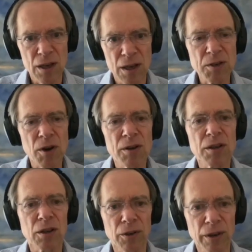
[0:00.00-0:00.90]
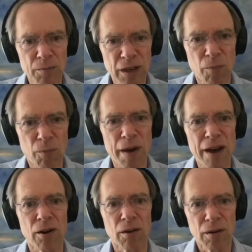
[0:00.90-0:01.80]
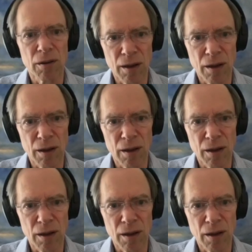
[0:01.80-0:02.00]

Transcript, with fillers: I'm starting to learn, you know, better.